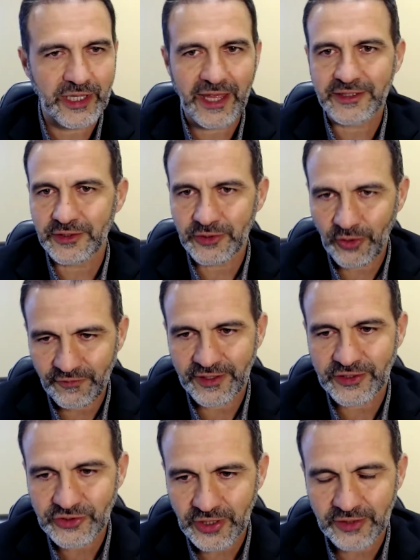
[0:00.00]
like
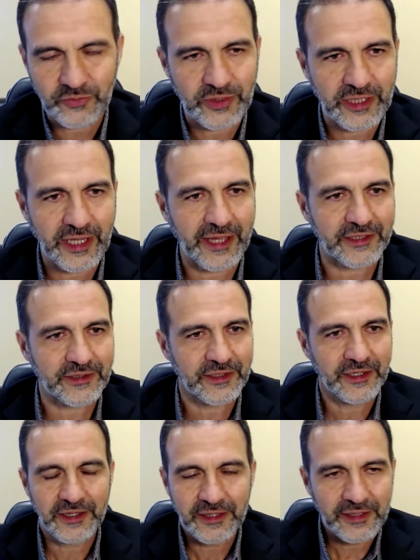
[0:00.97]
innovation, we like
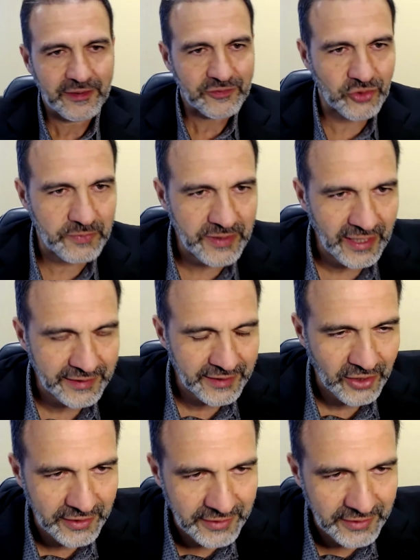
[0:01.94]
to be at the